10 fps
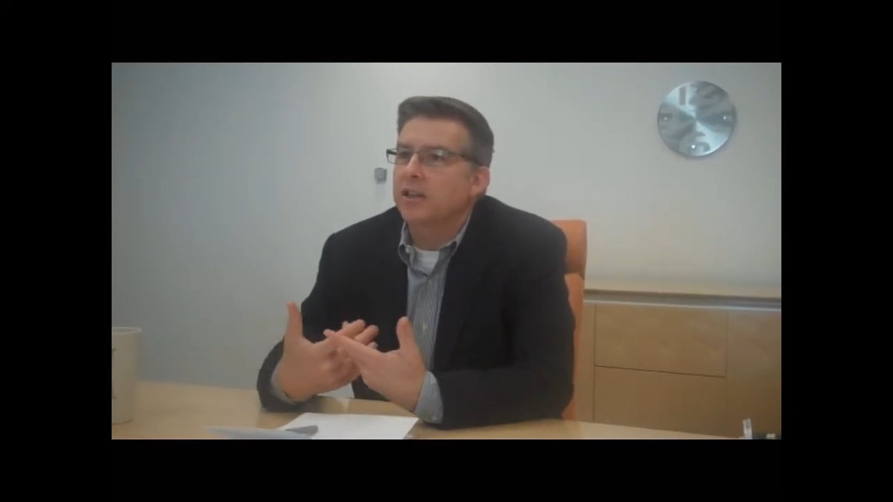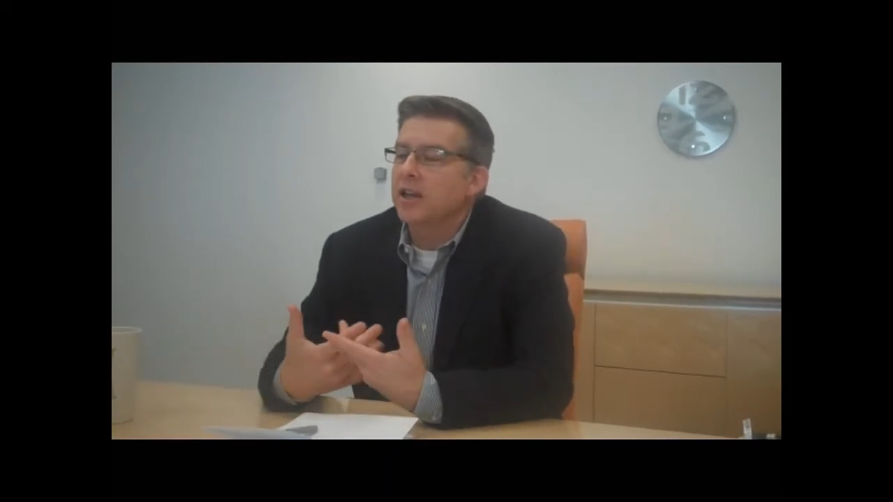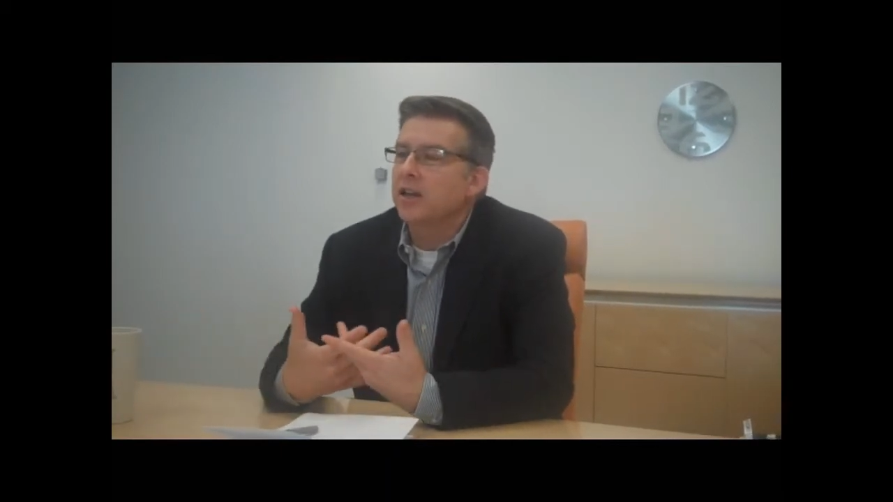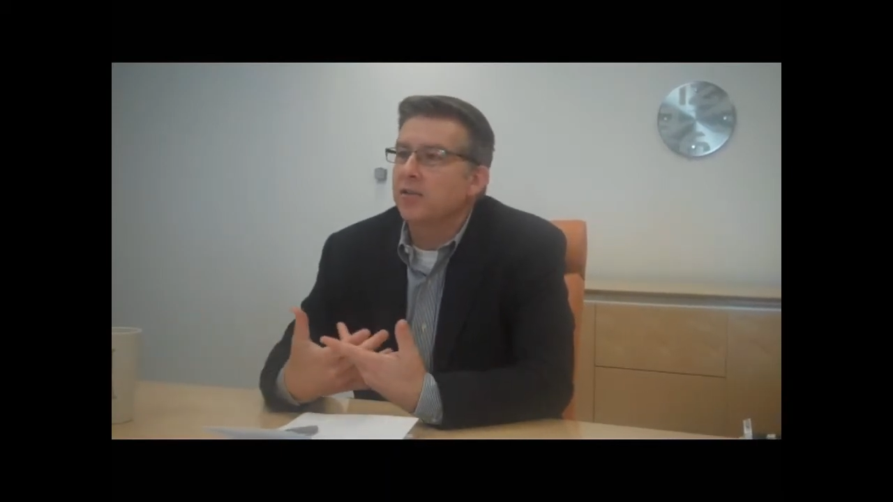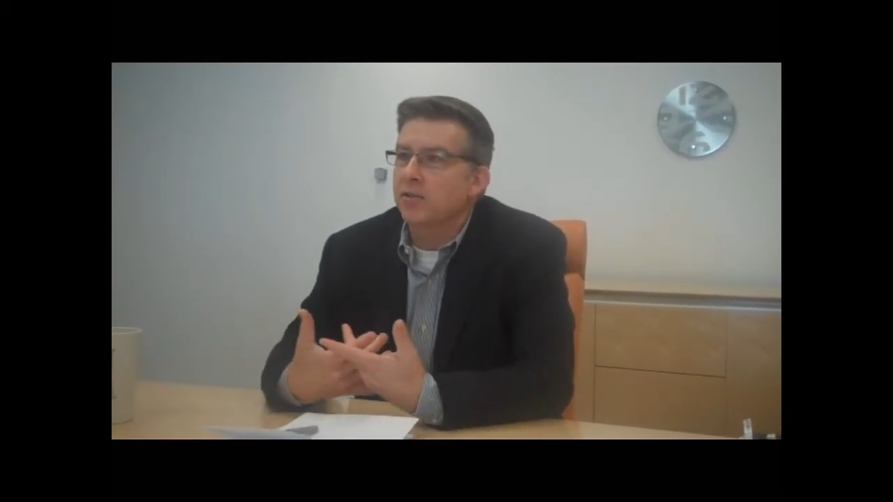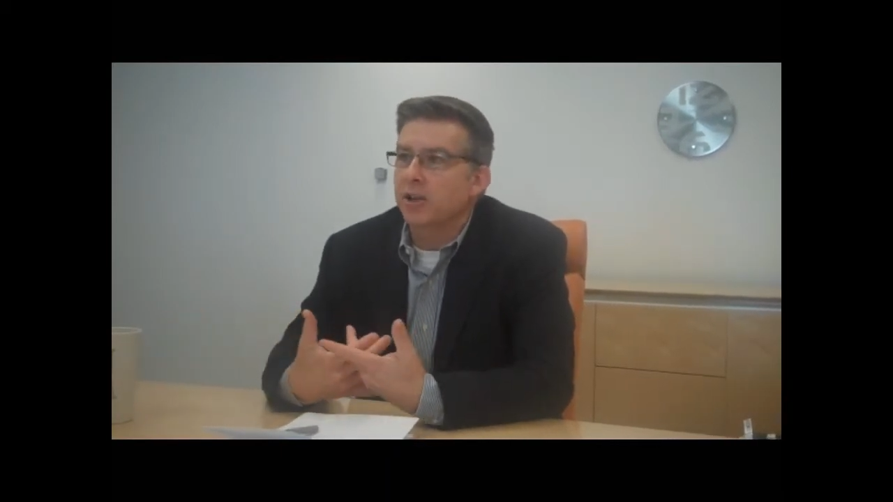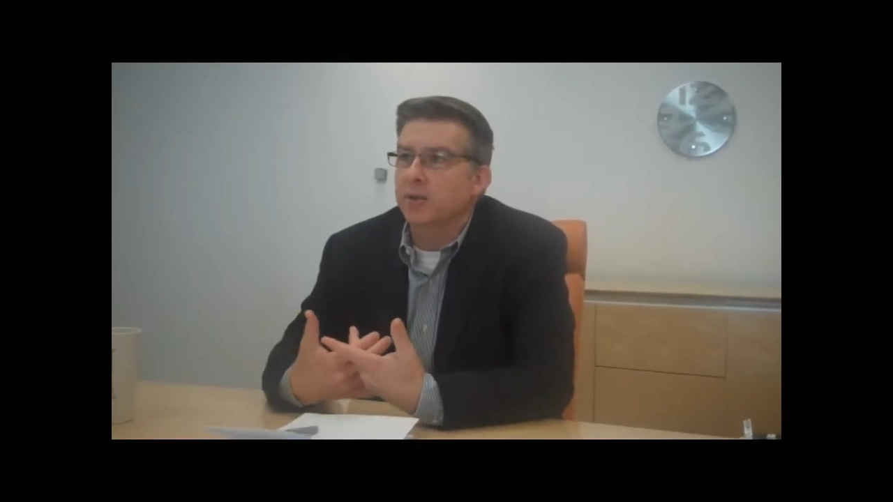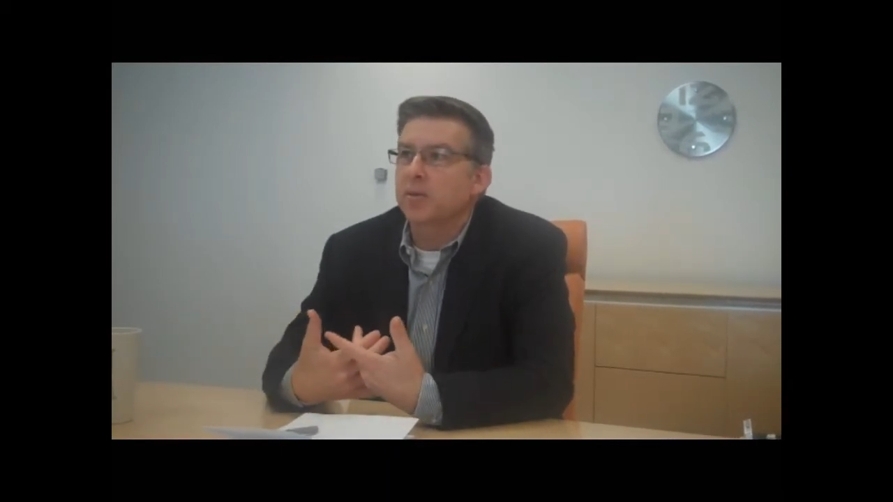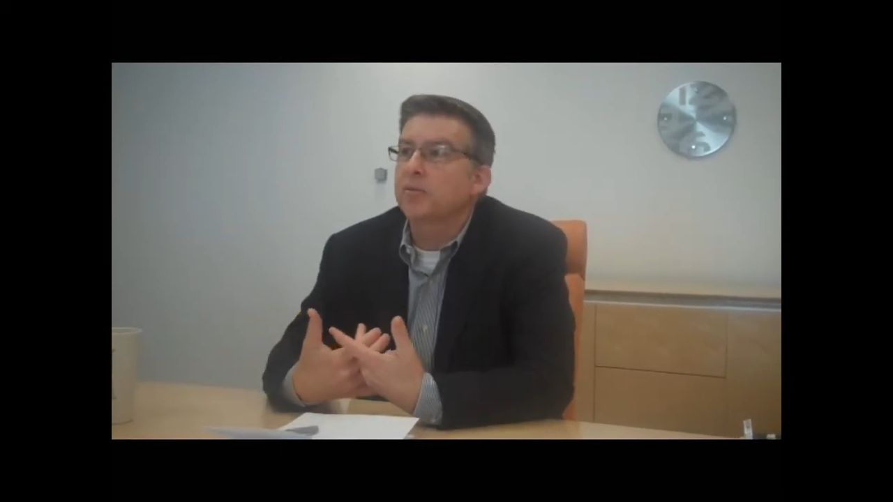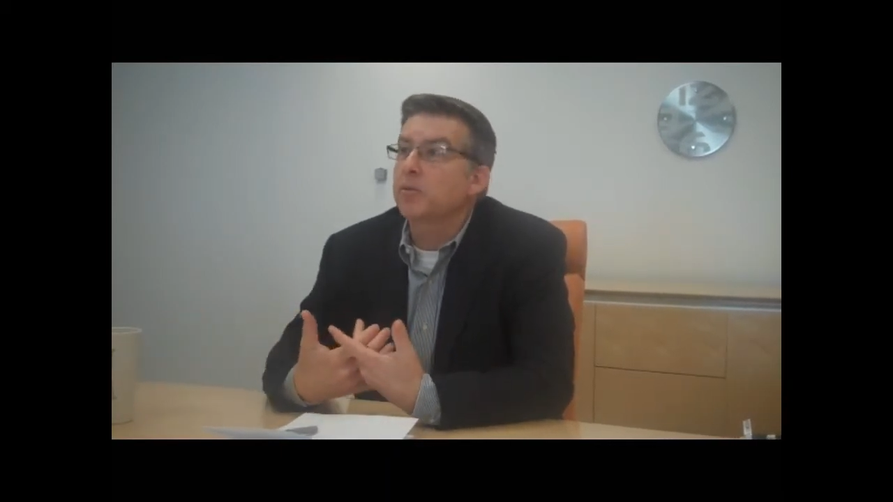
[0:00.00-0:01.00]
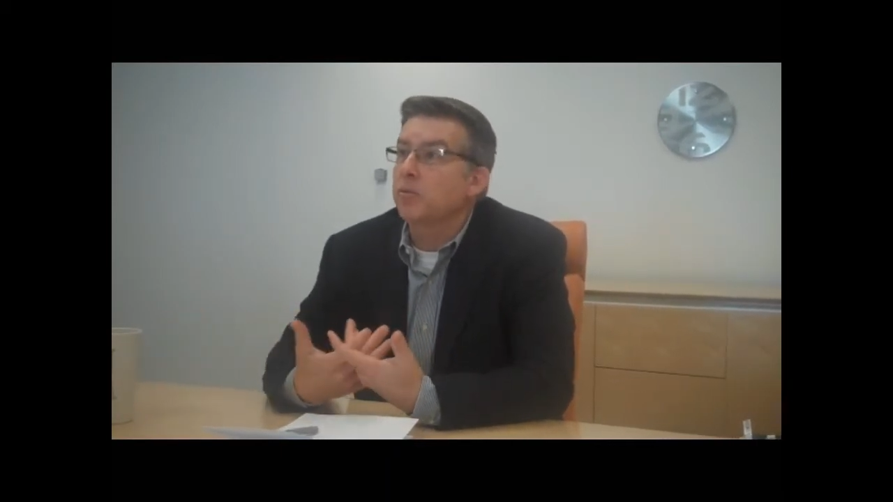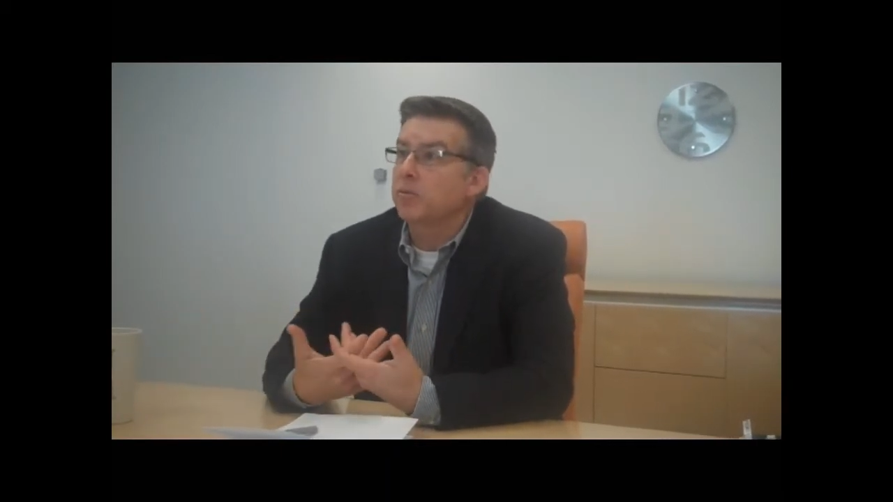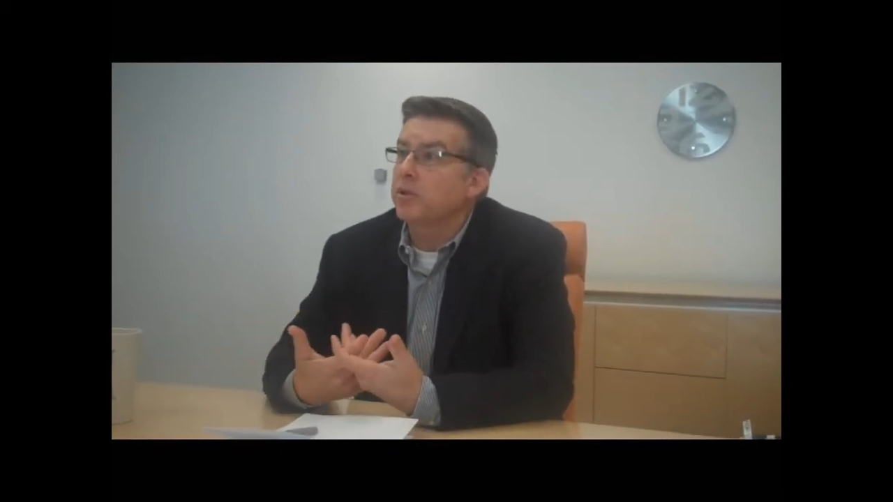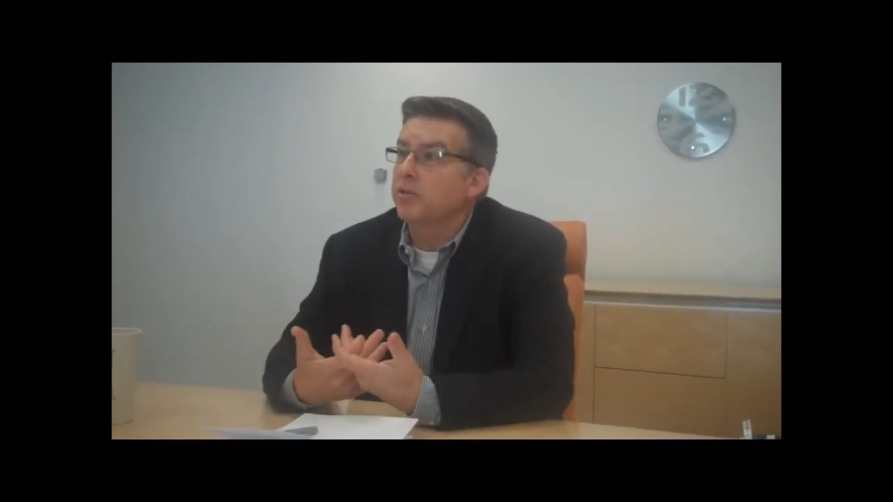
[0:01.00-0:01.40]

negative climate from a